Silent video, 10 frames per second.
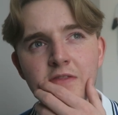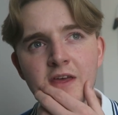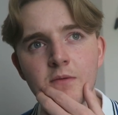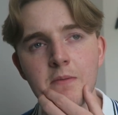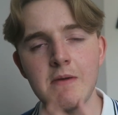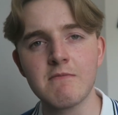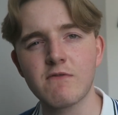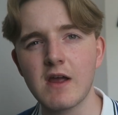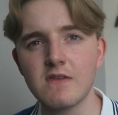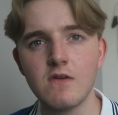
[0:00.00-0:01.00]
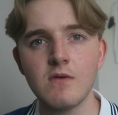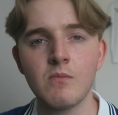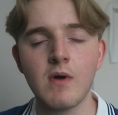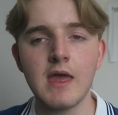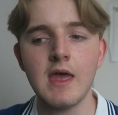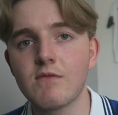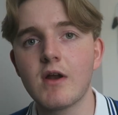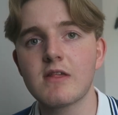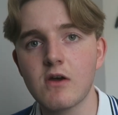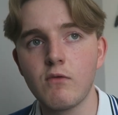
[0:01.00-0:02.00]
I think we beat them 3-2, didn't we? He's a
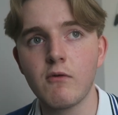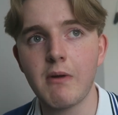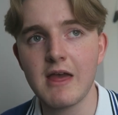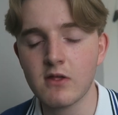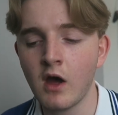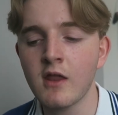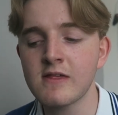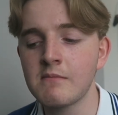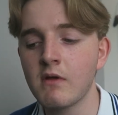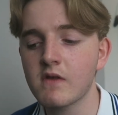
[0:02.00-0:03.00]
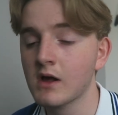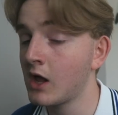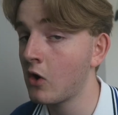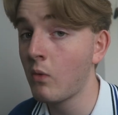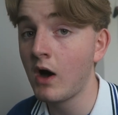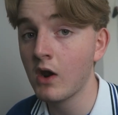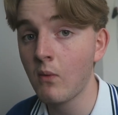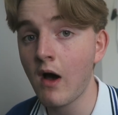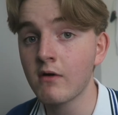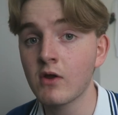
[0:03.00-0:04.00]
very skillful player. kind of similar to like a Loire
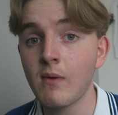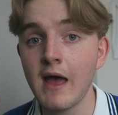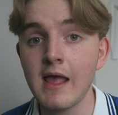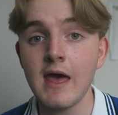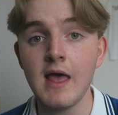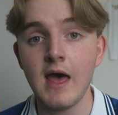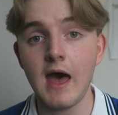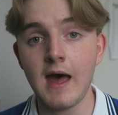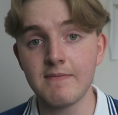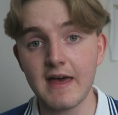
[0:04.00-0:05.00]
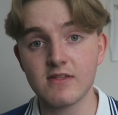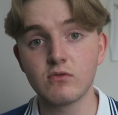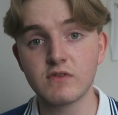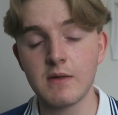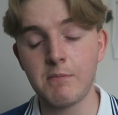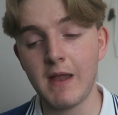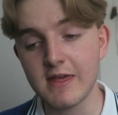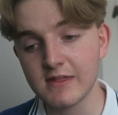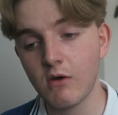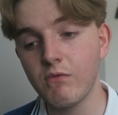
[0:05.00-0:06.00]
Loire in a way. Um, that sort of type of player,
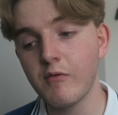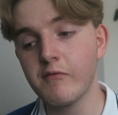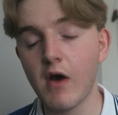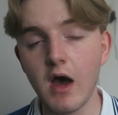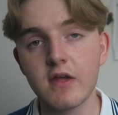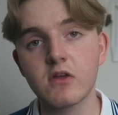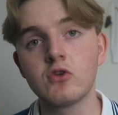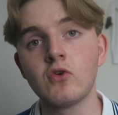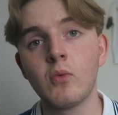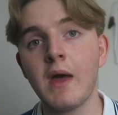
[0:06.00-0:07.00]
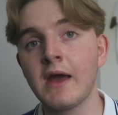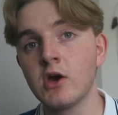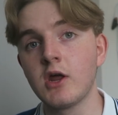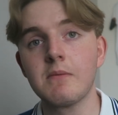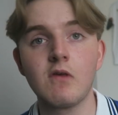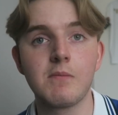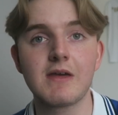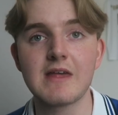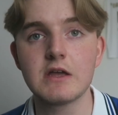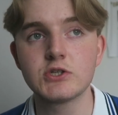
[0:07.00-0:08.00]
skillful, fast, good on the wing, good up top,
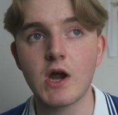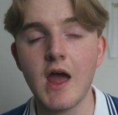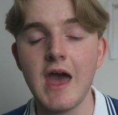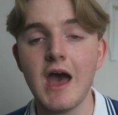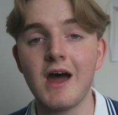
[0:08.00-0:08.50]
etc.